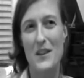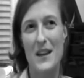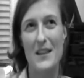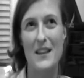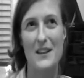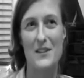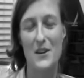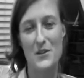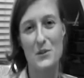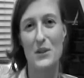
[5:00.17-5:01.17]
way that I think is
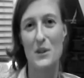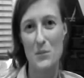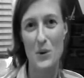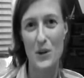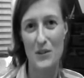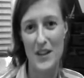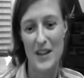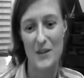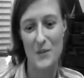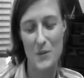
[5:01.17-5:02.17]
also really important right
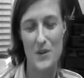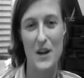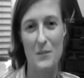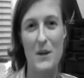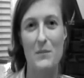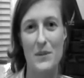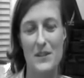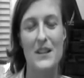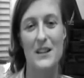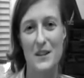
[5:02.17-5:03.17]
now with young people,
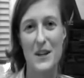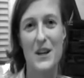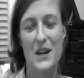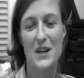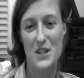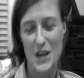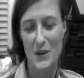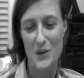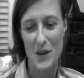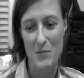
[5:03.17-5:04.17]
is like
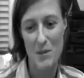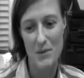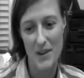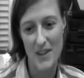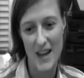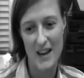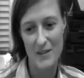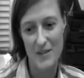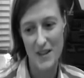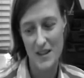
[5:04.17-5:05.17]
sharing with young people that they
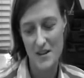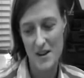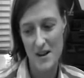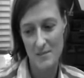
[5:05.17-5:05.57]
have the